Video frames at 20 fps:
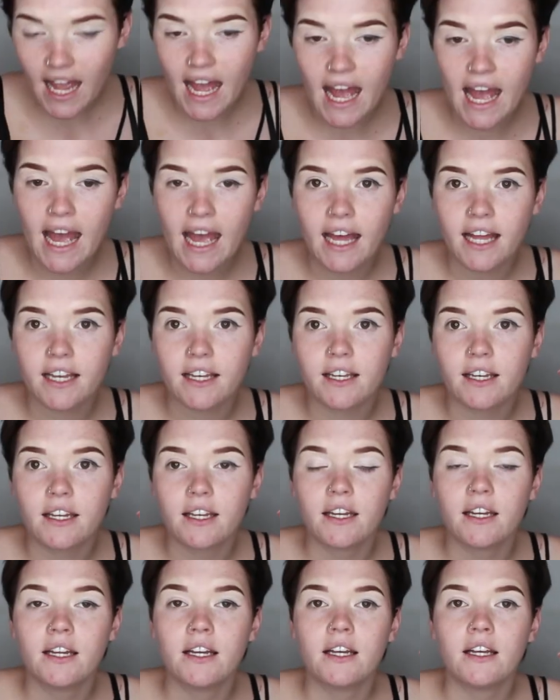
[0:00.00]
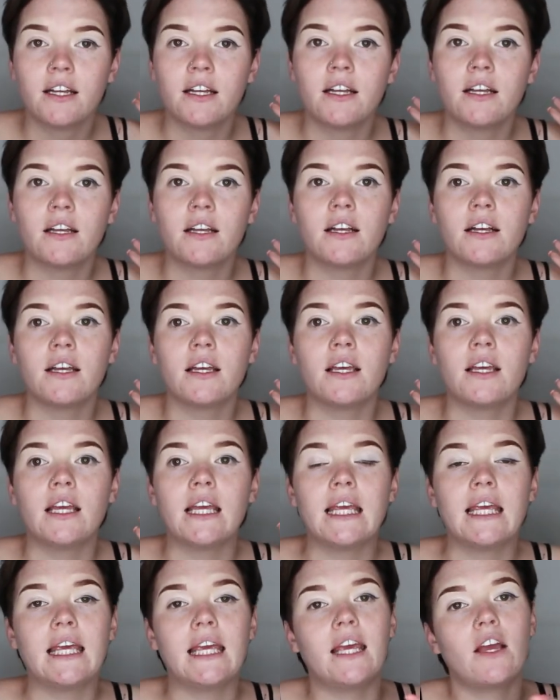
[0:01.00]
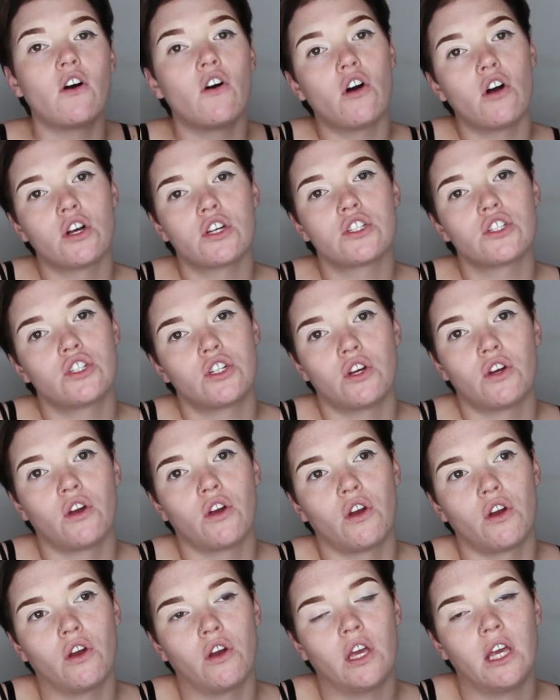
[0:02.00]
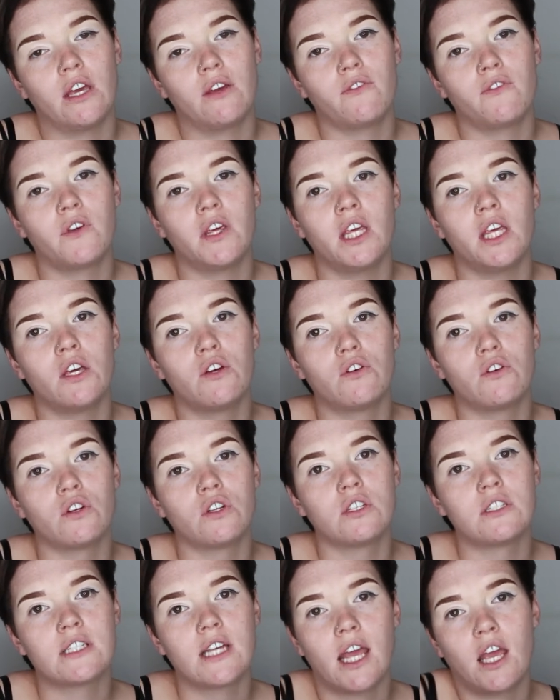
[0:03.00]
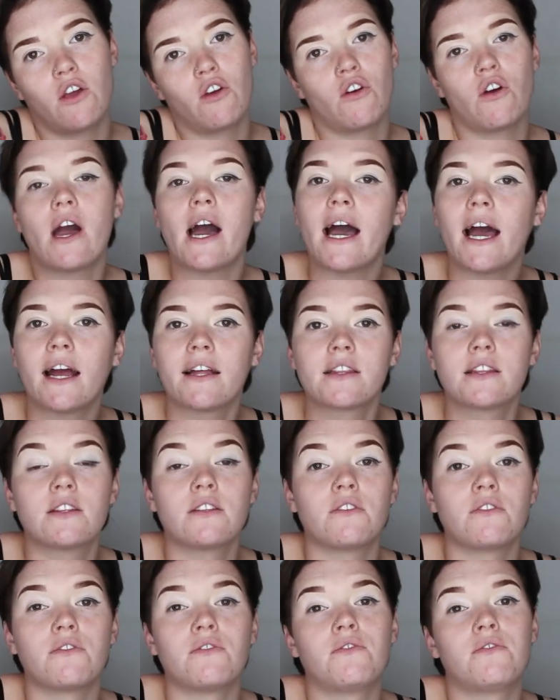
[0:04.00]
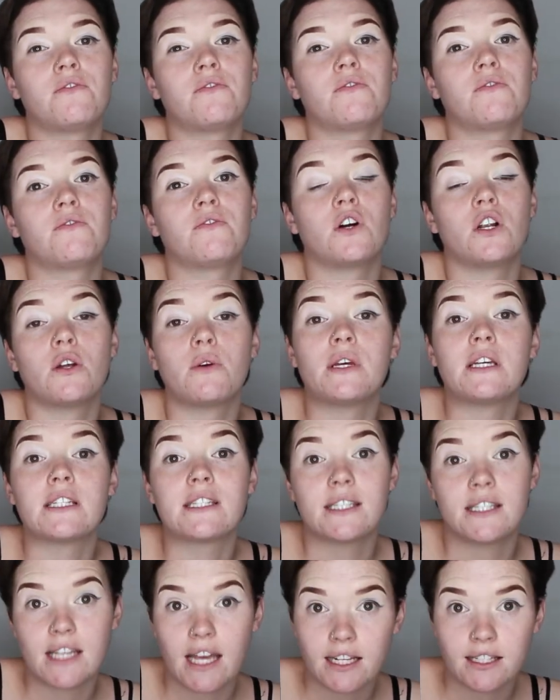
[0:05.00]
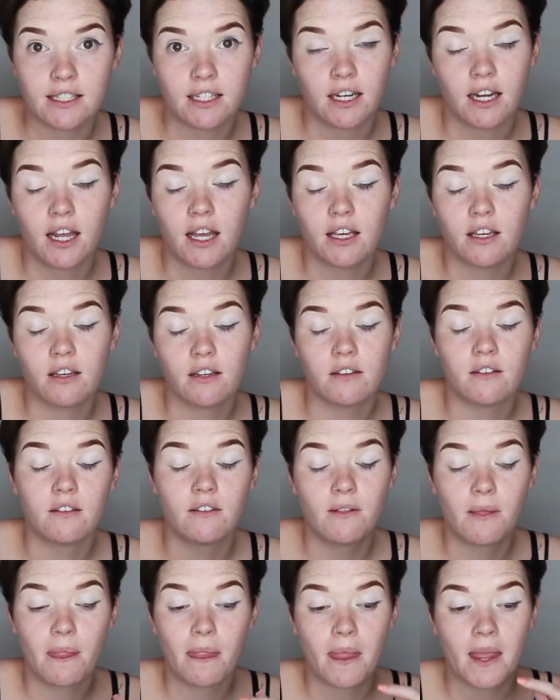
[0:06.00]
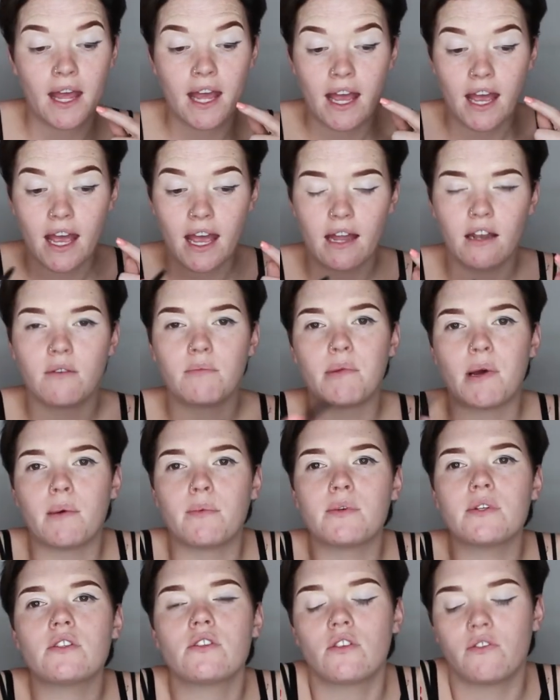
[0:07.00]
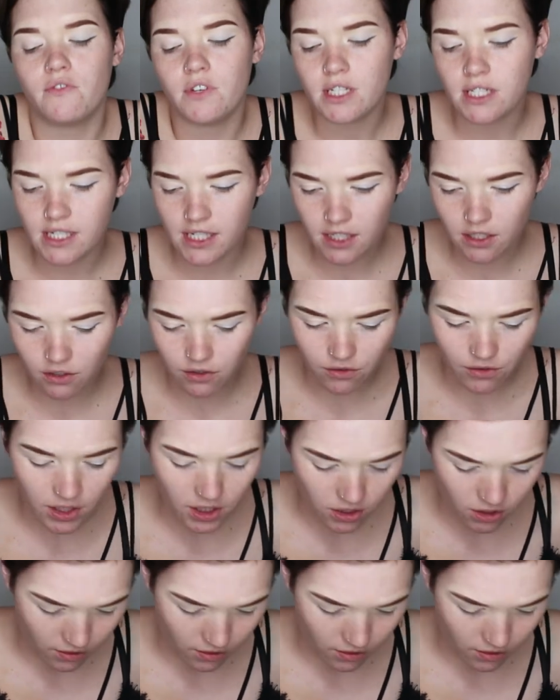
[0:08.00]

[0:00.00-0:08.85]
and he asked her if he could take her out the following Saturday. And Bubbles obviously agreed